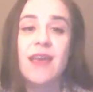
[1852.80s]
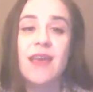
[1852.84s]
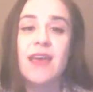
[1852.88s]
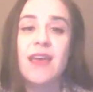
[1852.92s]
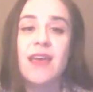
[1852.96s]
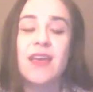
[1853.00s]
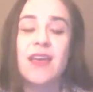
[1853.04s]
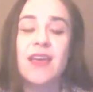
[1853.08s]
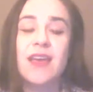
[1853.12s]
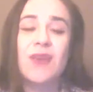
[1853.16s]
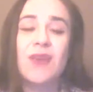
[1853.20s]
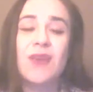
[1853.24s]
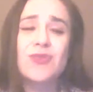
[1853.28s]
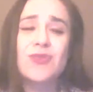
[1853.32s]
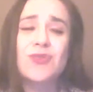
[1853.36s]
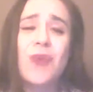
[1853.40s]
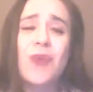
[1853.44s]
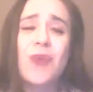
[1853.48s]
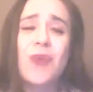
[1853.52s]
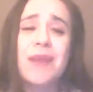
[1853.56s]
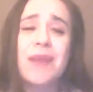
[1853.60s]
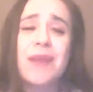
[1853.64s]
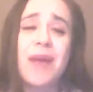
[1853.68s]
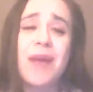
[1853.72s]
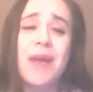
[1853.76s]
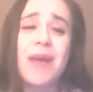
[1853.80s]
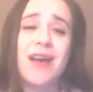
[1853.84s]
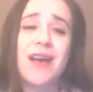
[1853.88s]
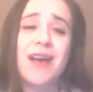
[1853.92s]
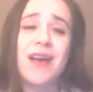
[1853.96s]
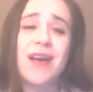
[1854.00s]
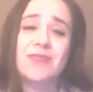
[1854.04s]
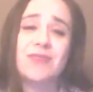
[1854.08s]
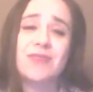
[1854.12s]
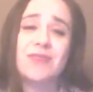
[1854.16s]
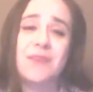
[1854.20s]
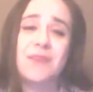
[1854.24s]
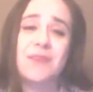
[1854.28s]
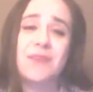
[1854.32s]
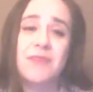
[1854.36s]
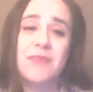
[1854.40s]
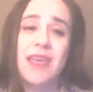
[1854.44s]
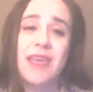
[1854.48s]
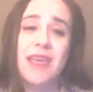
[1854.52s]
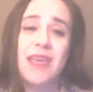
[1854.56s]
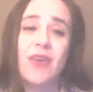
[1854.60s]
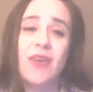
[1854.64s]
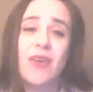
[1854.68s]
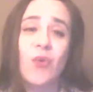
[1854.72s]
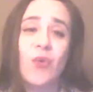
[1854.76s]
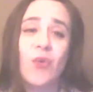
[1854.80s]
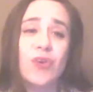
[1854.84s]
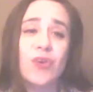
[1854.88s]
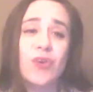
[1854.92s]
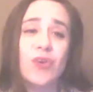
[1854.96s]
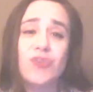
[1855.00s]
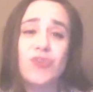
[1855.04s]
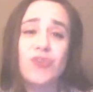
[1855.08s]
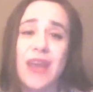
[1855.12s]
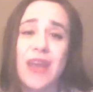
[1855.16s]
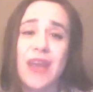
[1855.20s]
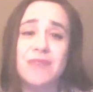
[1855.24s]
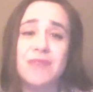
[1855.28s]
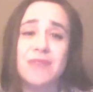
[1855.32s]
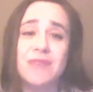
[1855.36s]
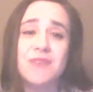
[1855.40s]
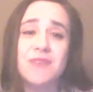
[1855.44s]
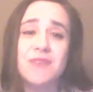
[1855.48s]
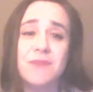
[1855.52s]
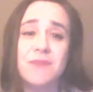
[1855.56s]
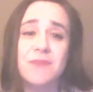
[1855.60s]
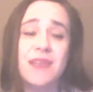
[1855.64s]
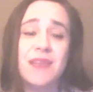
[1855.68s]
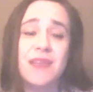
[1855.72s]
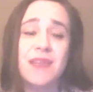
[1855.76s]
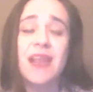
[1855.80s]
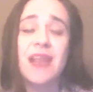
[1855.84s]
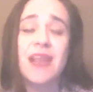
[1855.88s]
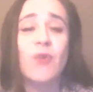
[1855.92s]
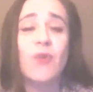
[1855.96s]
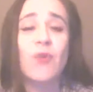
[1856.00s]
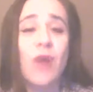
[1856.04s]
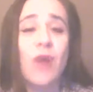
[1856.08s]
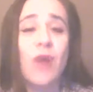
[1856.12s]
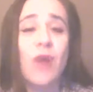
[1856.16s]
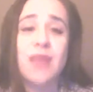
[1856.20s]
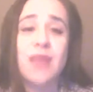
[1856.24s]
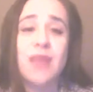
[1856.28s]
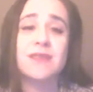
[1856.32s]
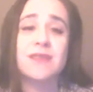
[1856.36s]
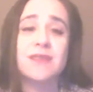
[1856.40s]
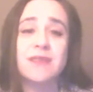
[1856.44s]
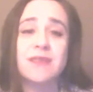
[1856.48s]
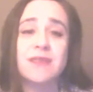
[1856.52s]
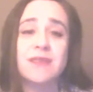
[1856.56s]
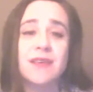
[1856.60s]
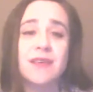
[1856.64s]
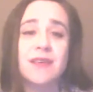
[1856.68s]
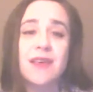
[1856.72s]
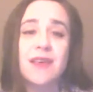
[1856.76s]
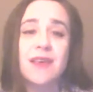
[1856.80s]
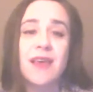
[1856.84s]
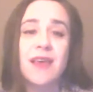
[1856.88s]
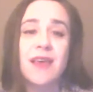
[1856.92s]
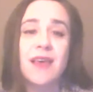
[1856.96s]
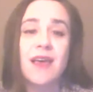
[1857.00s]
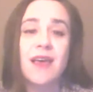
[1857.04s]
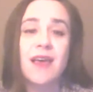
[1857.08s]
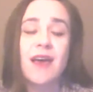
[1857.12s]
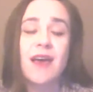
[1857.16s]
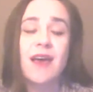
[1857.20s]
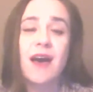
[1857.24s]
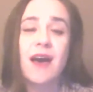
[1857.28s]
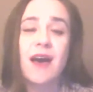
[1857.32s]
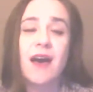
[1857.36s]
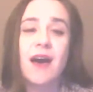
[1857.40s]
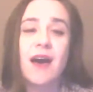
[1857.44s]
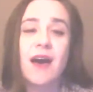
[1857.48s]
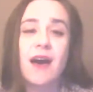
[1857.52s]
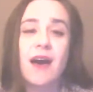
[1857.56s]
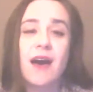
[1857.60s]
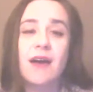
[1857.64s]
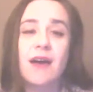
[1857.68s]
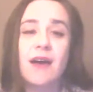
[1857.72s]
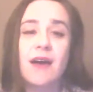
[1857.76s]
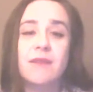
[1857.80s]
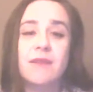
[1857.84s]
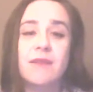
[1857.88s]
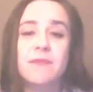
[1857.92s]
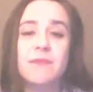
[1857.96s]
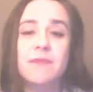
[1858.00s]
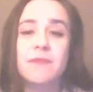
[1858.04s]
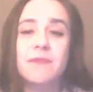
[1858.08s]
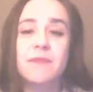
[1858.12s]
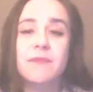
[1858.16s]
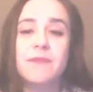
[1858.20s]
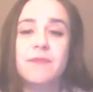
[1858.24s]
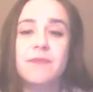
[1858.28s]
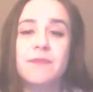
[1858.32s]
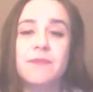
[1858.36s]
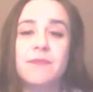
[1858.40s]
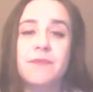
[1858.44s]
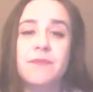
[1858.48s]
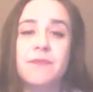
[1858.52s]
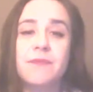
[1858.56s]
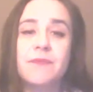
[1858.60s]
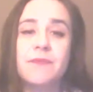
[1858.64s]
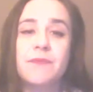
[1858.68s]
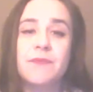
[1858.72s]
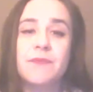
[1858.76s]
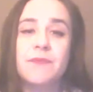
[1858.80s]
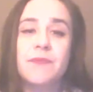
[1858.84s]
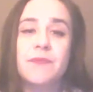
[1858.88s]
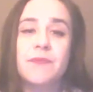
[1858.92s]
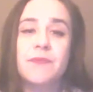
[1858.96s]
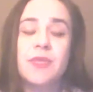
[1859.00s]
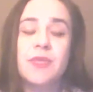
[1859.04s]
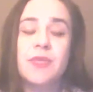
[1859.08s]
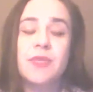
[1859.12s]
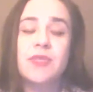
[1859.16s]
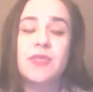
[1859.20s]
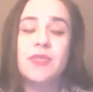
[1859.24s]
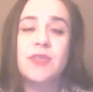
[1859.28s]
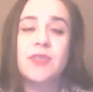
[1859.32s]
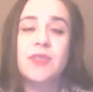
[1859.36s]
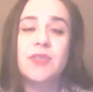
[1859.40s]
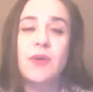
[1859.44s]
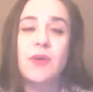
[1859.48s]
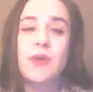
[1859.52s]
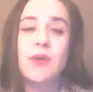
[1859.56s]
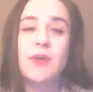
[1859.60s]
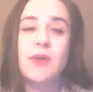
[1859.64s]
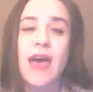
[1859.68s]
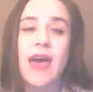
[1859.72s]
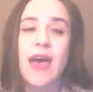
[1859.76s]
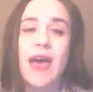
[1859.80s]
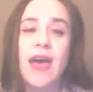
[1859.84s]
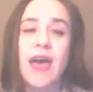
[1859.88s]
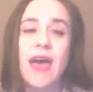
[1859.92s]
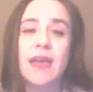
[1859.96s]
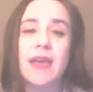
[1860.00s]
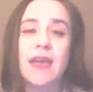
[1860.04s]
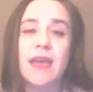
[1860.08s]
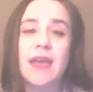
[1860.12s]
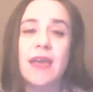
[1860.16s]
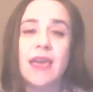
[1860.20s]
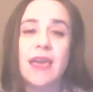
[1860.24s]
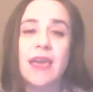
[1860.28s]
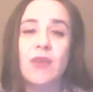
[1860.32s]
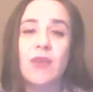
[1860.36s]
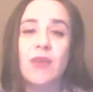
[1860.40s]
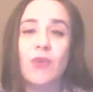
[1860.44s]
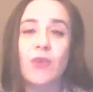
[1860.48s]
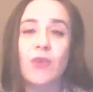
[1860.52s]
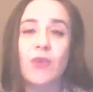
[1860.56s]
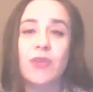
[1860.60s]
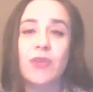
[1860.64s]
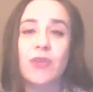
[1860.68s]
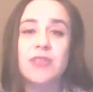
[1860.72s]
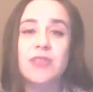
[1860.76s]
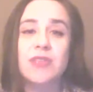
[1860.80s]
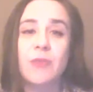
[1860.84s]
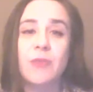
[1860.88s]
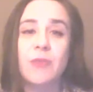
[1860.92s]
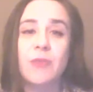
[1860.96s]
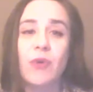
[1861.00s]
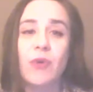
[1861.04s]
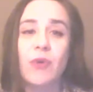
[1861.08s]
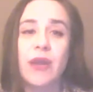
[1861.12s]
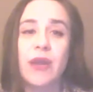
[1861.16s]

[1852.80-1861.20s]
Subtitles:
$20 or something, or trade him something he wants. So that it can really support